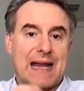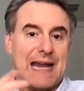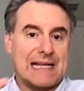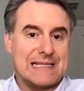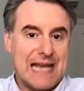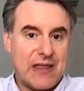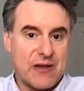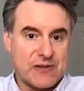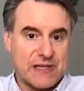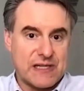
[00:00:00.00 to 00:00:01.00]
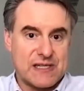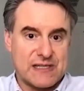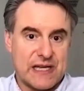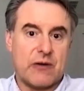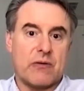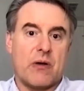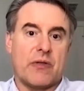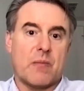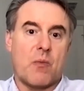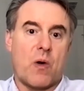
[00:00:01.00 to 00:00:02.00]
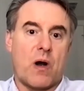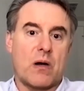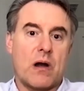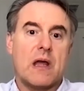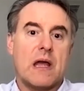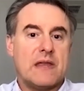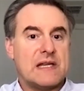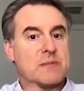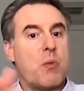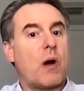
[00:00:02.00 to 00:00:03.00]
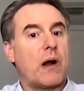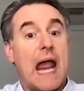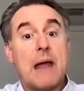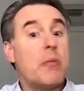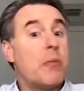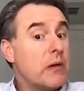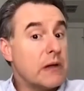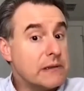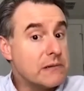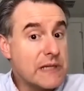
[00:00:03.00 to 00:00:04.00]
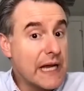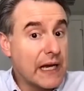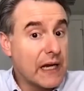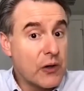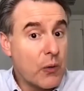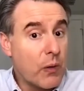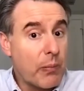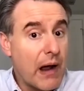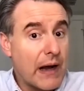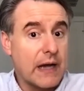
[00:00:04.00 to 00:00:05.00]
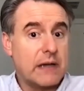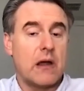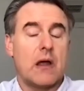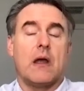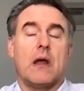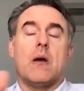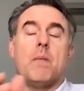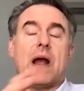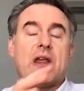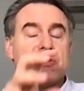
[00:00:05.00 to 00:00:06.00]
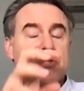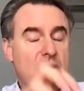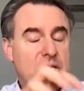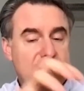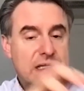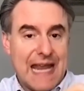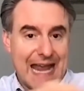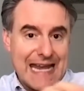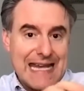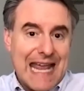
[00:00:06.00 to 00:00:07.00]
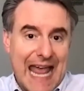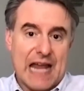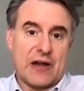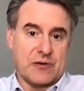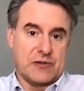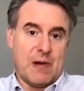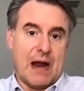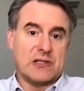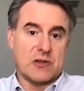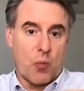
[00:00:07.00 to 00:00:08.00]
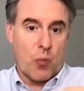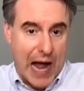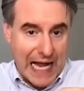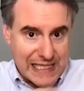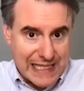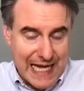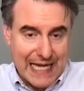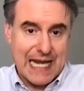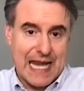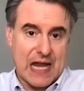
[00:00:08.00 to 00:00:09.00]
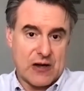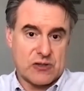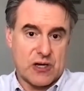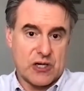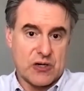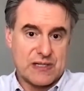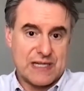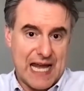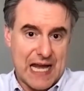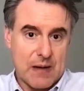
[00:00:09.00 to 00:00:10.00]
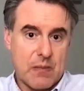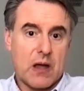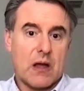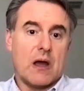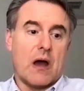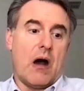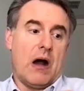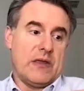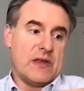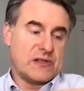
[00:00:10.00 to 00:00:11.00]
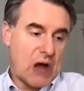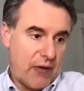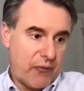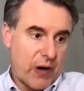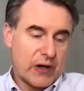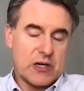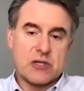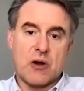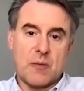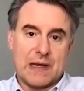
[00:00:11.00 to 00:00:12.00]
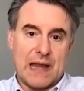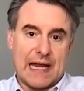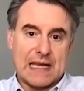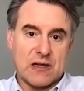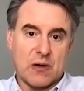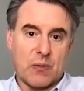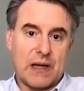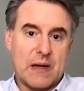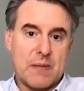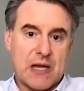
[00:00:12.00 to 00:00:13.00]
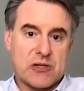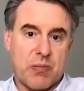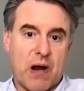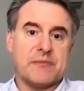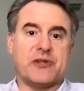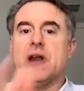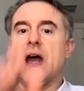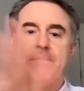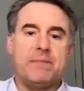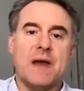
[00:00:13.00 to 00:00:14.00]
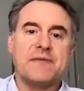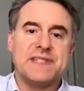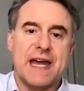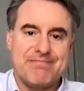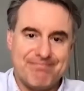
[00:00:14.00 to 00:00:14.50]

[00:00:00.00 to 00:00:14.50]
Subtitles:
not say those things because they don't know it's more capable in, say, a newer product. But you'll start to see indicators, right? So watch the indicators on your team on the software to determine, like, is there really major problems or not? Enough said.